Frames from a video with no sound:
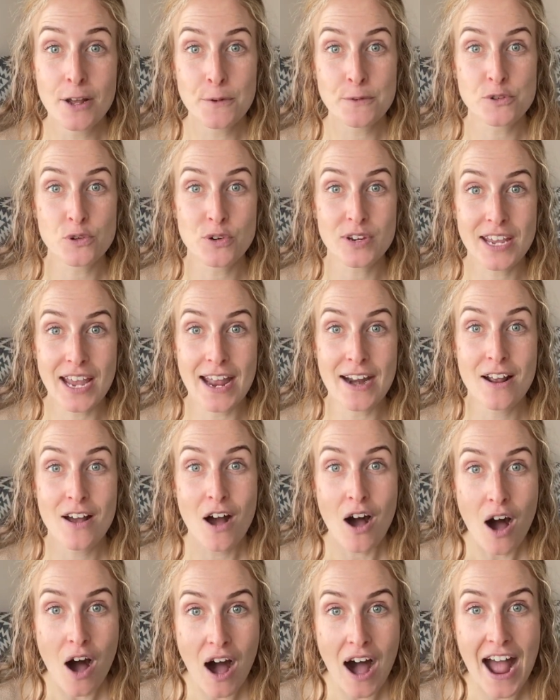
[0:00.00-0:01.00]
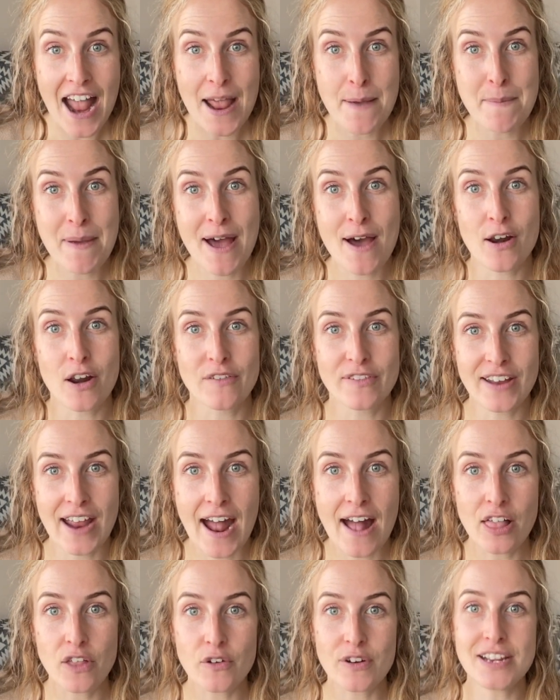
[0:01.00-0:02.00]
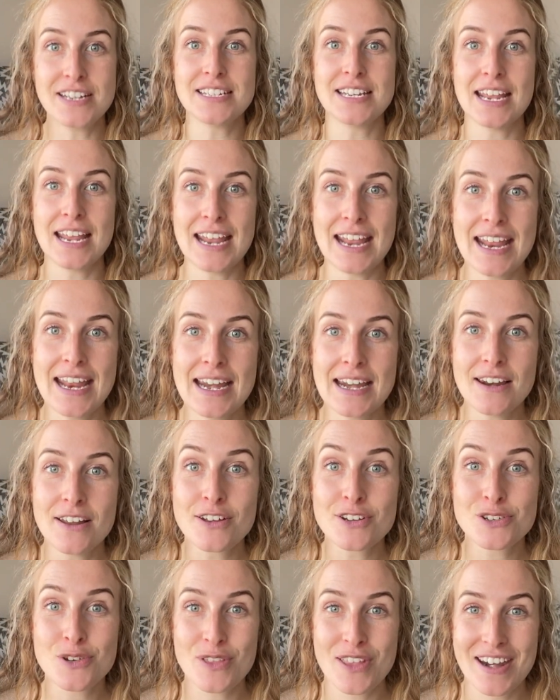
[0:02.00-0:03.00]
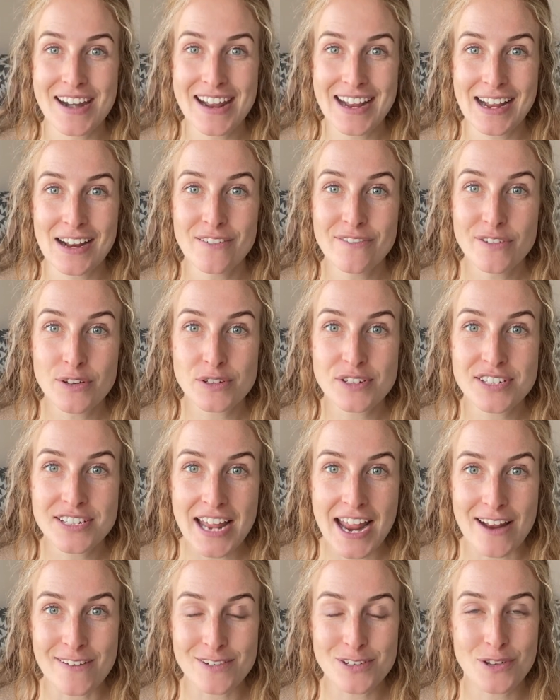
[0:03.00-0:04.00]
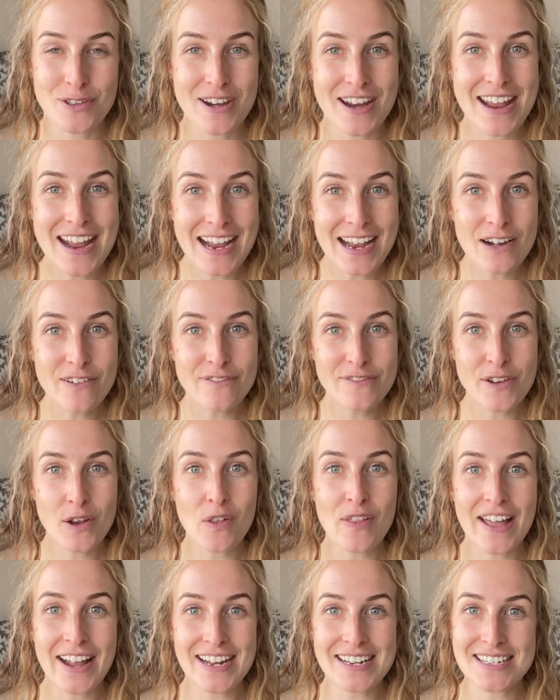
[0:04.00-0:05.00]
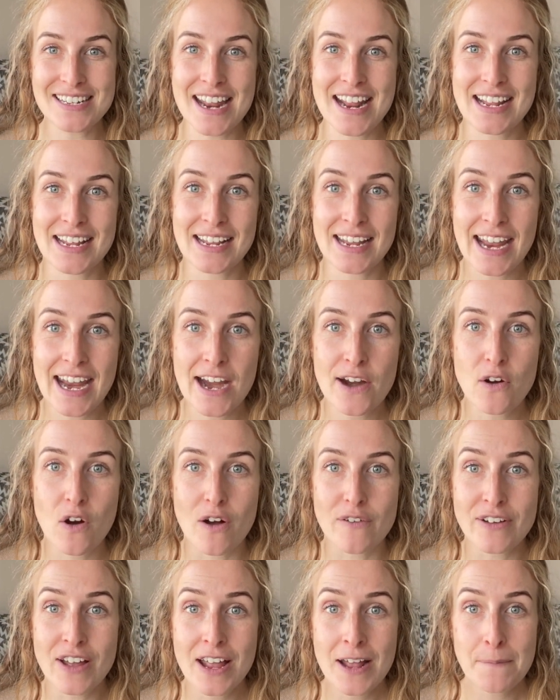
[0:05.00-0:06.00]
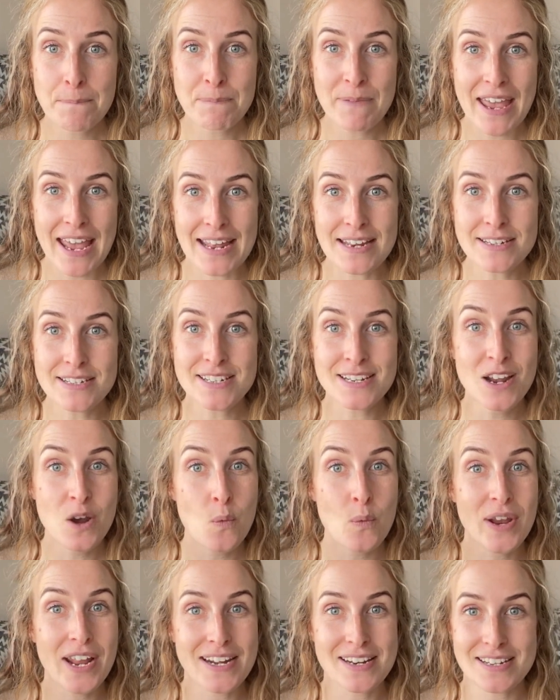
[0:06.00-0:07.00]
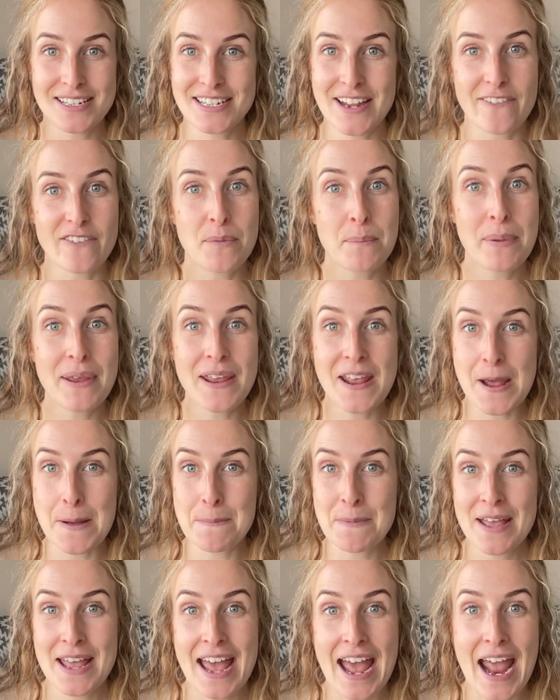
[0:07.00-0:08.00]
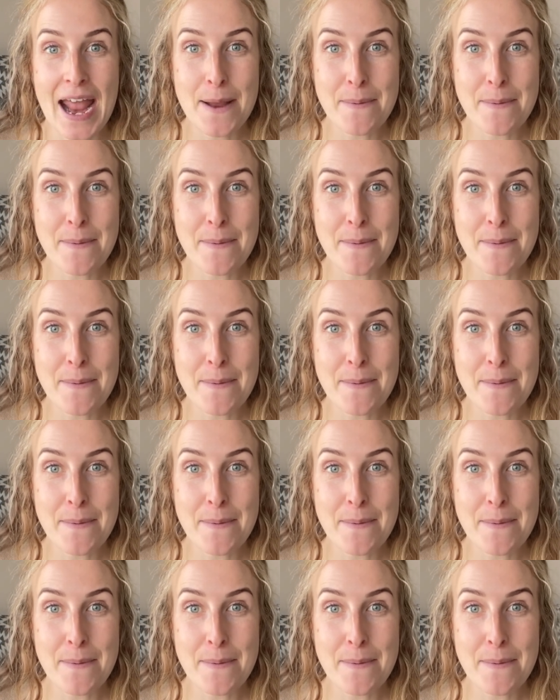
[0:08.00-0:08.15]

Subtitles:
to get high amount of calories in so that it can feel safe, so that it can feel like it's taken care of. Hence, we get to 7 p.m., 8